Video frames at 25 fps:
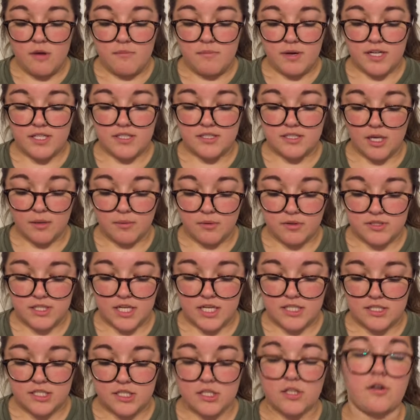but it doubles
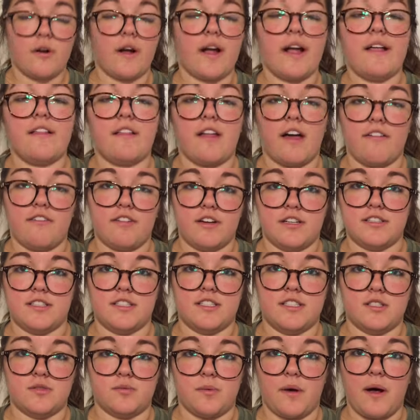as a great life
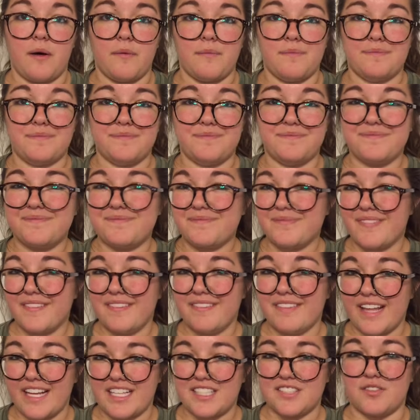lesson as well.
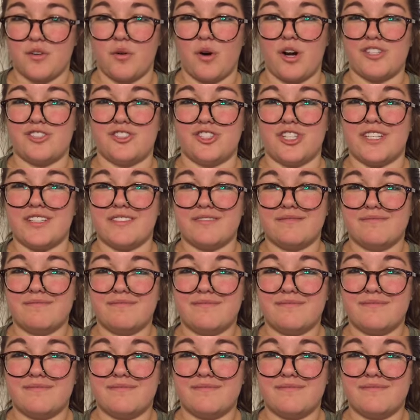Thanks for watching.